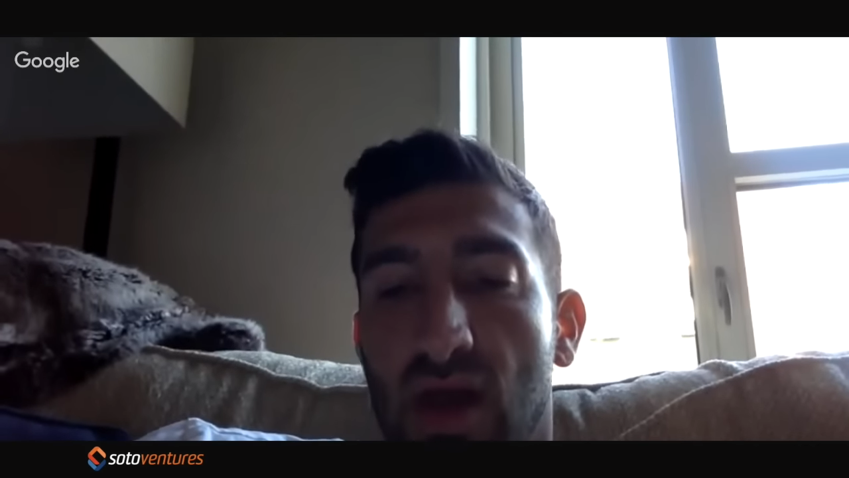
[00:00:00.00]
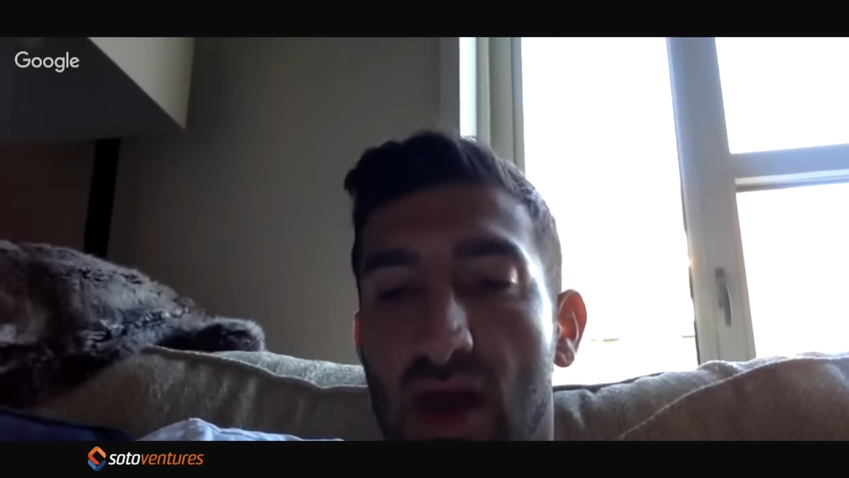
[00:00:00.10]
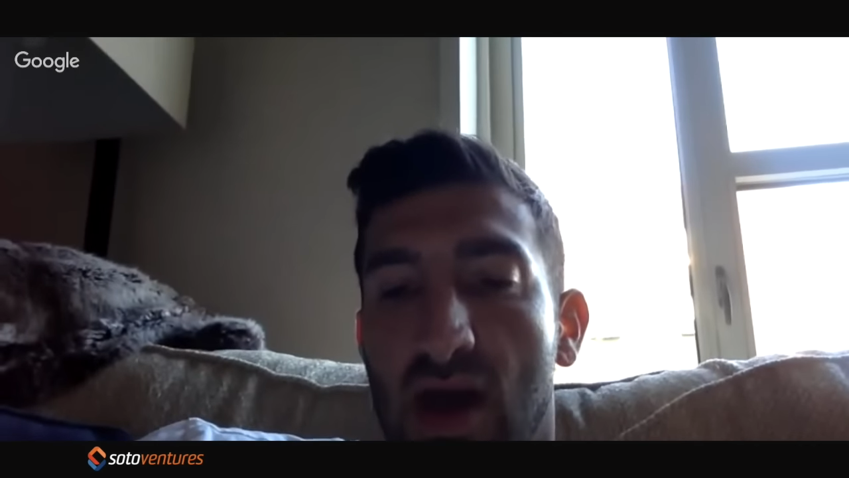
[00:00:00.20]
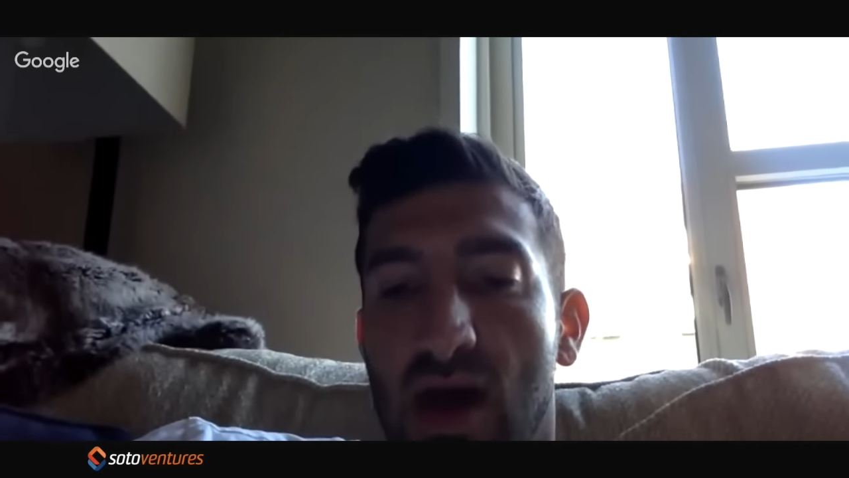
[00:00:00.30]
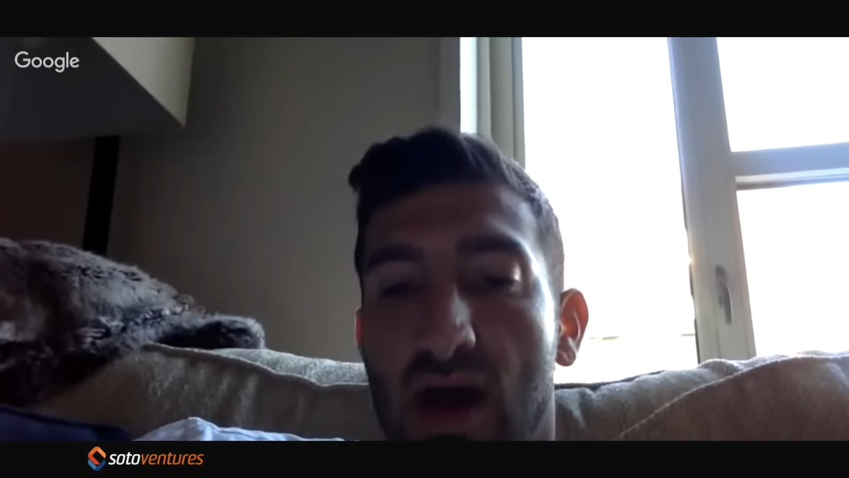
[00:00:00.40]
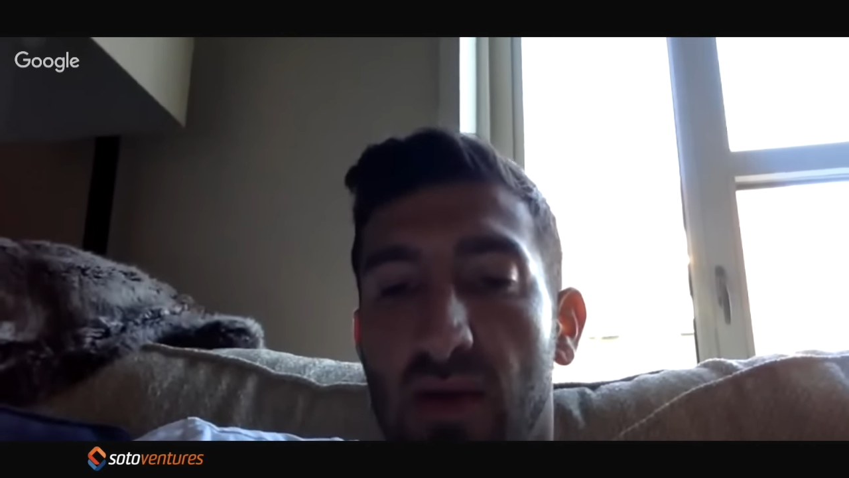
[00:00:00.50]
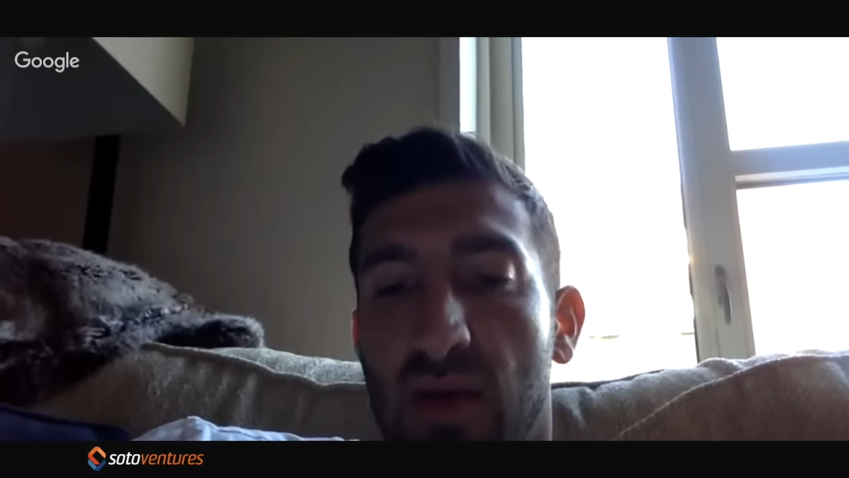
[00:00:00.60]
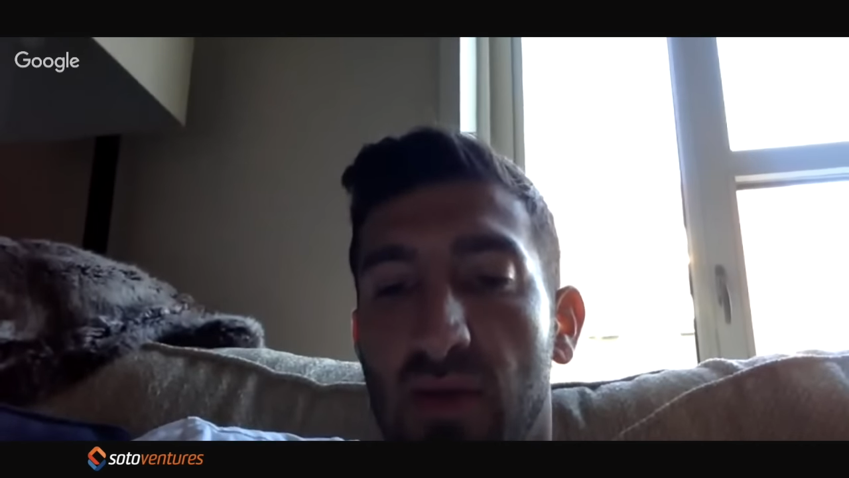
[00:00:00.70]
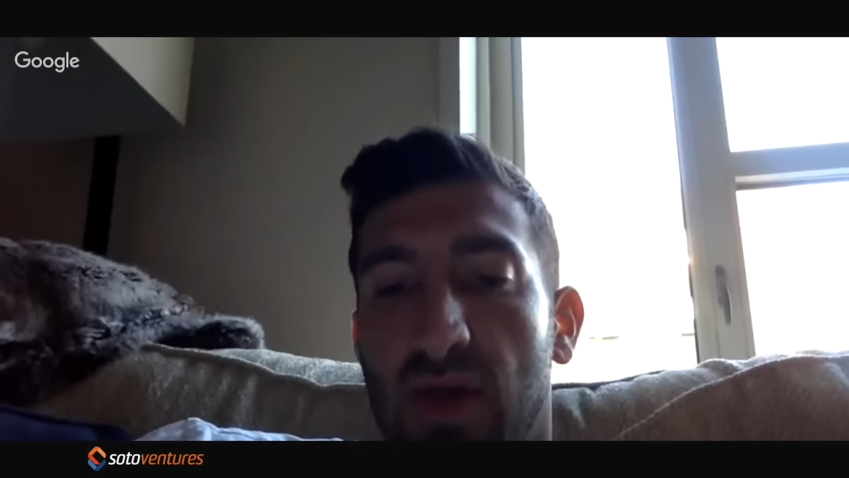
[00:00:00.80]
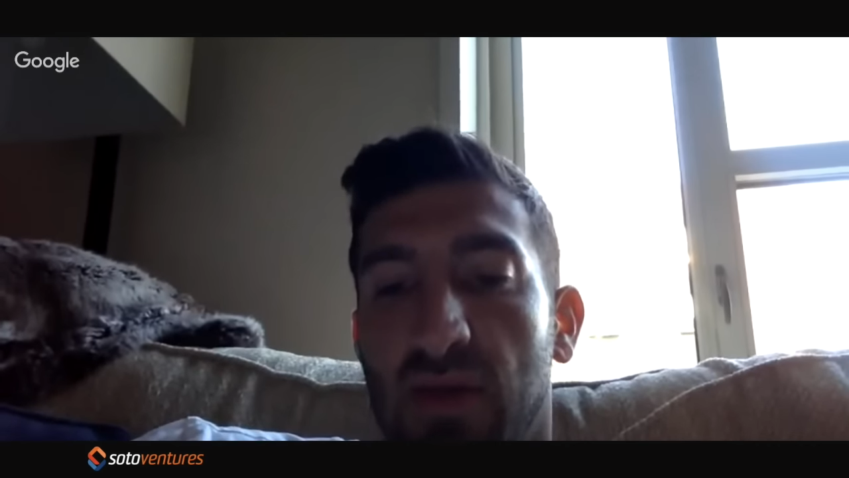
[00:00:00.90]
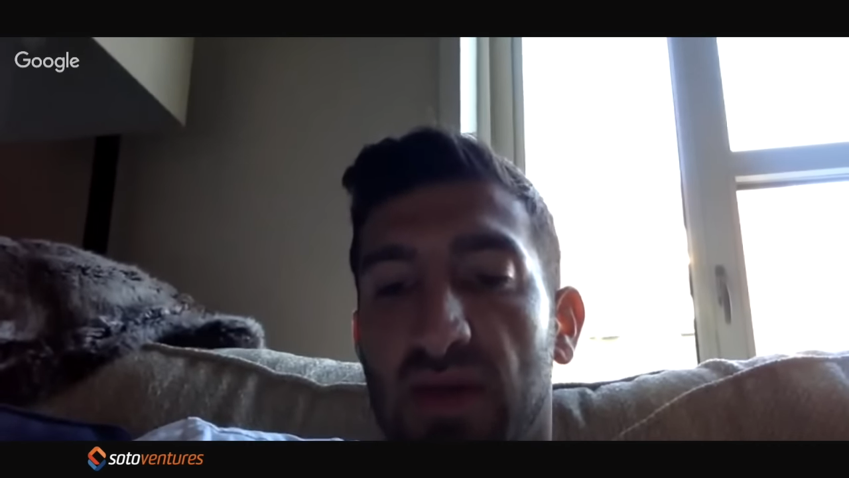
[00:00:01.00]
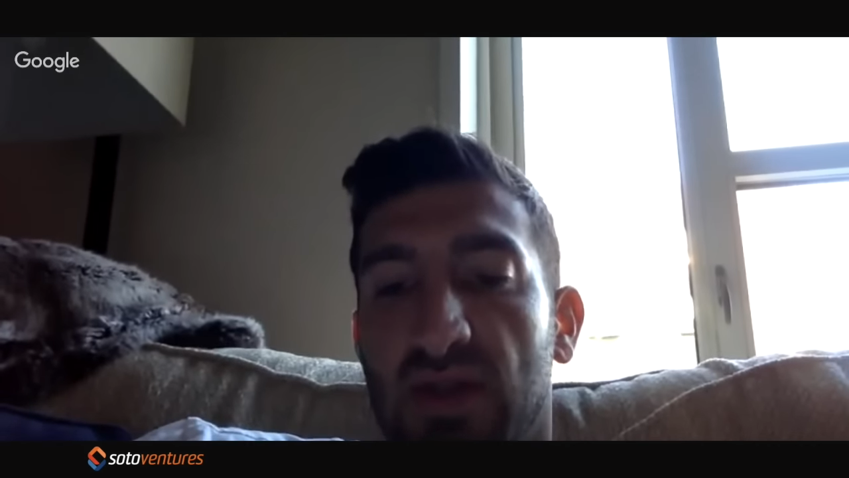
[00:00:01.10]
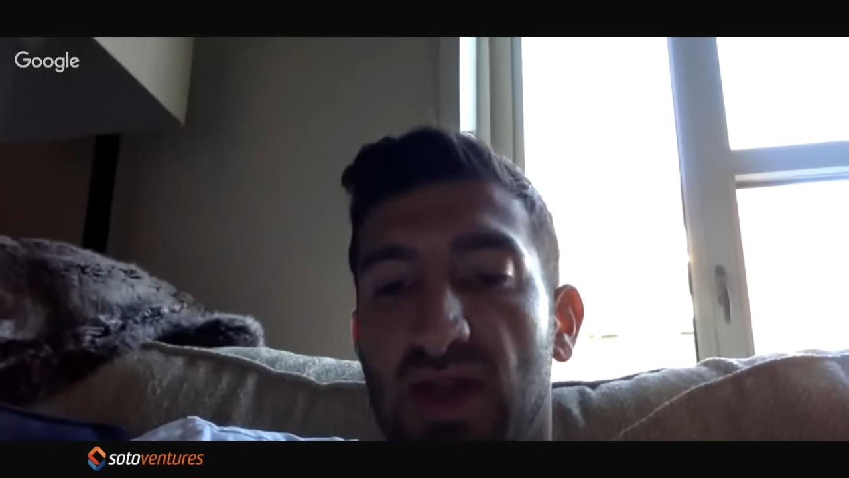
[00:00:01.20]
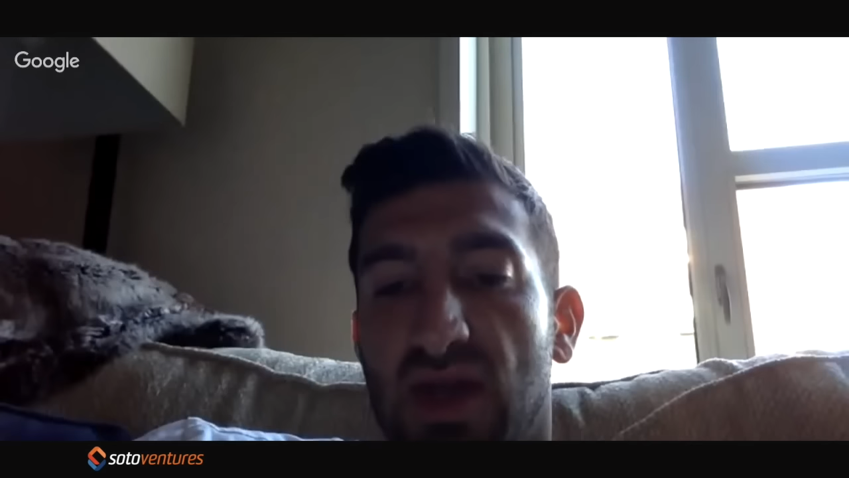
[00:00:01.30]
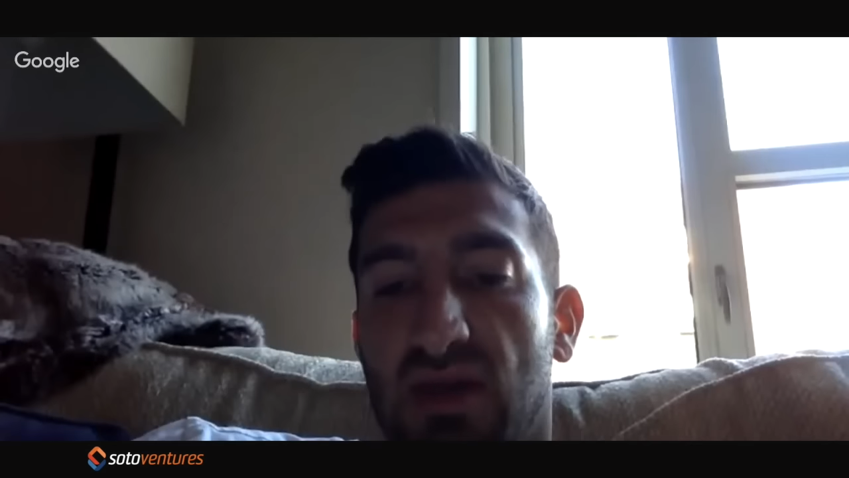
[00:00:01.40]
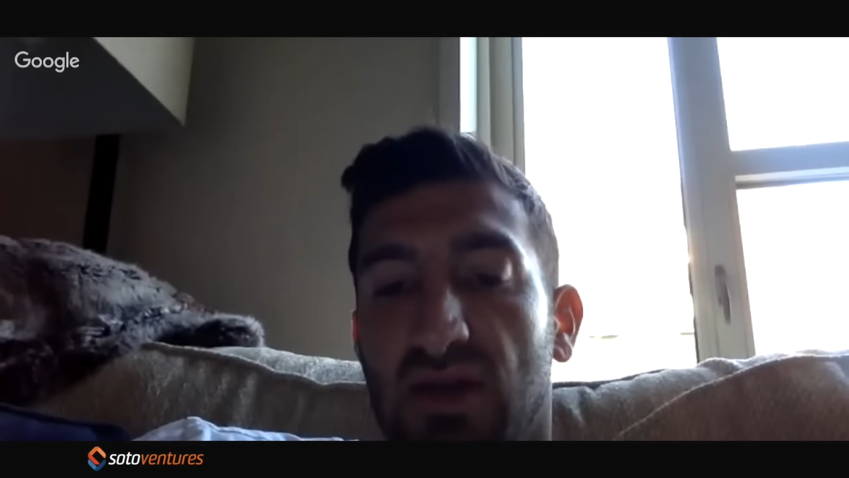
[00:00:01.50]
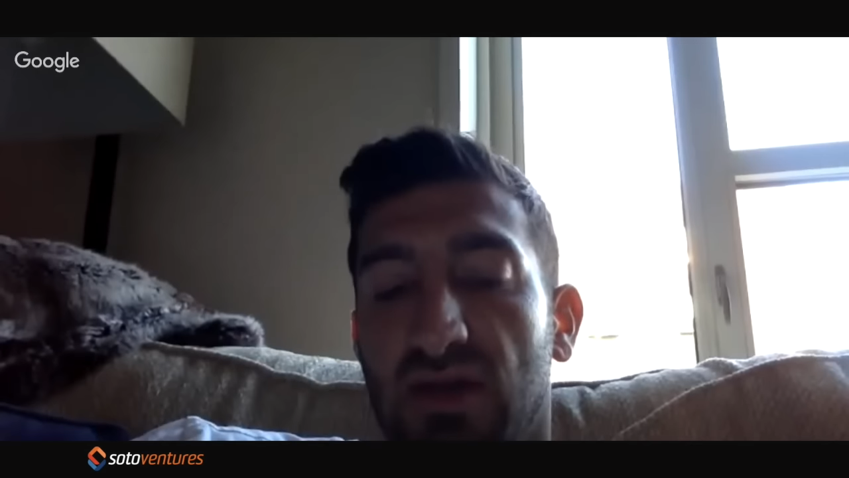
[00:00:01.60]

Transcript: in B2B sales